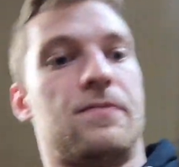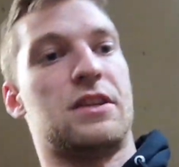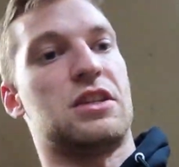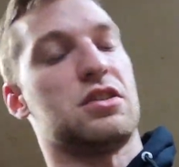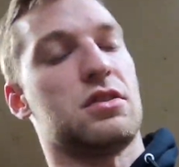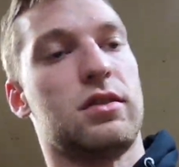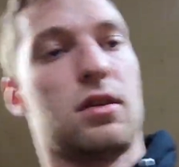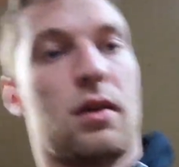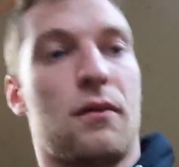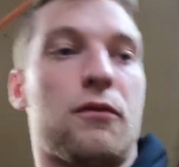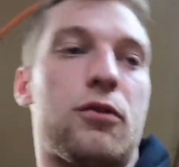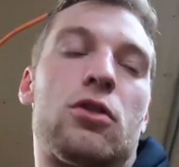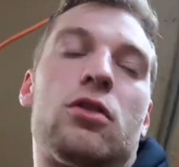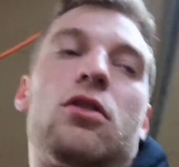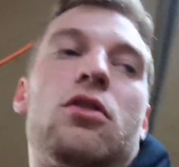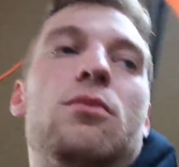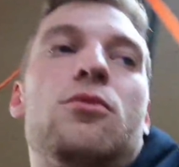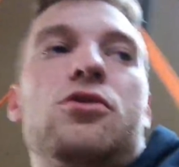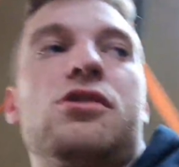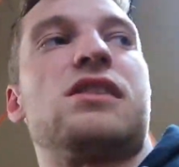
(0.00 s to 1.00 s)
Just looking for a
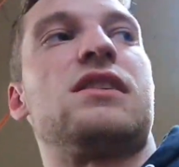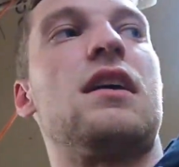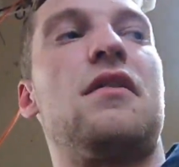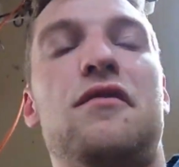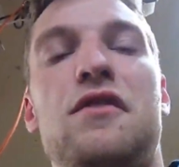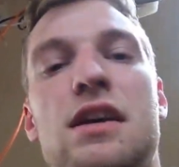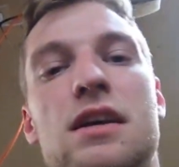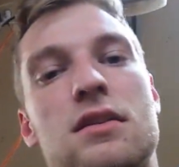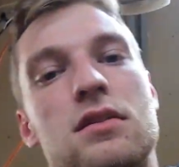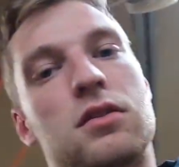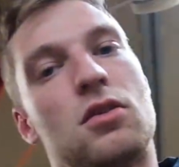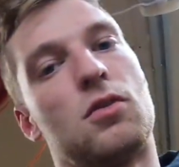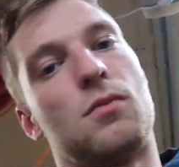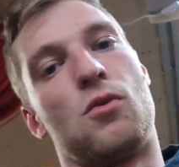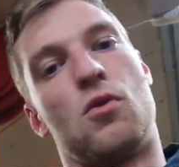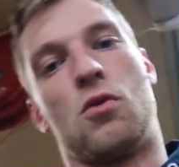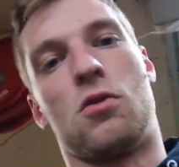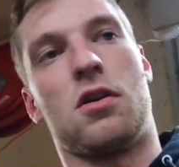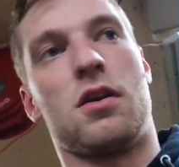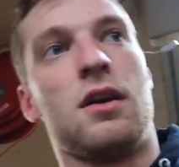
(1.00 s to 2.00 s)
little more stiffness,
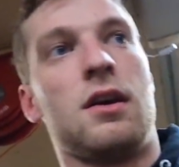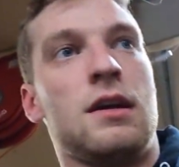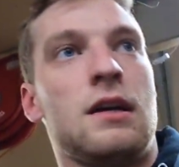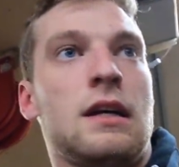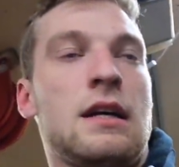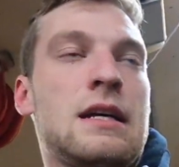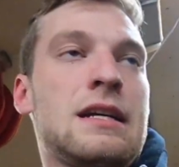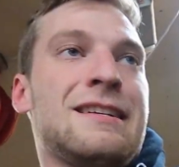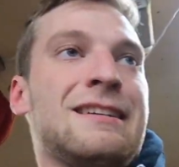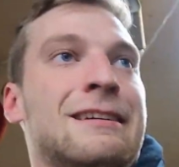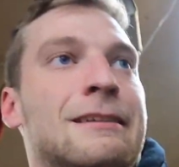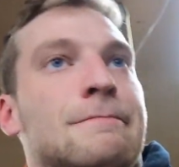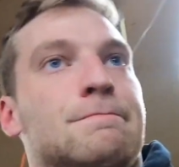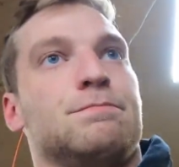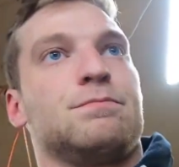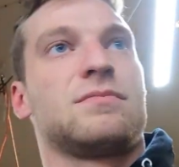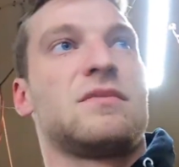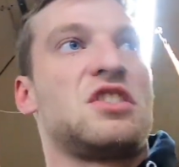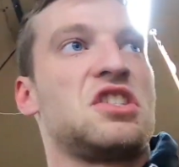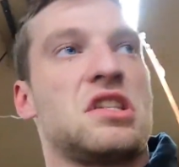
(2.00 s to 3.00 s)

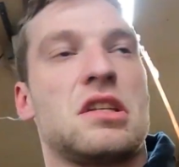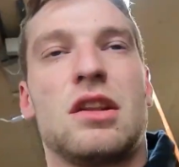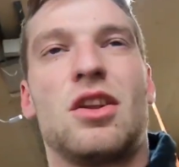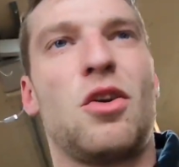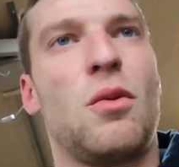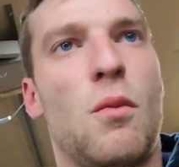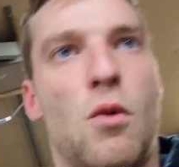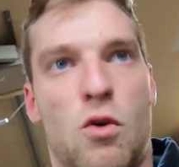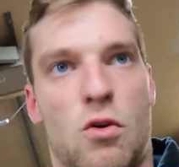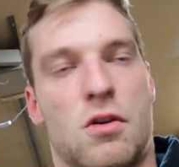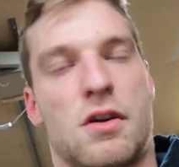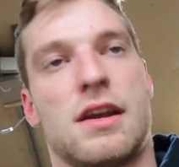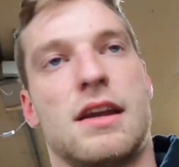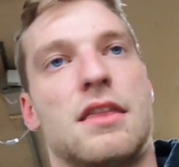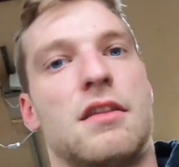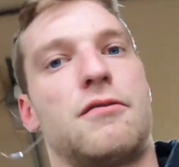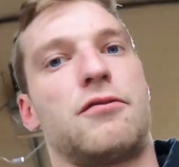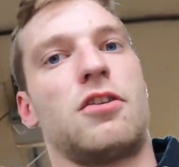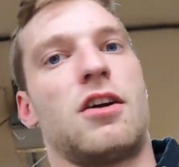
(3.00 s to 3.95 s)
just a little more in the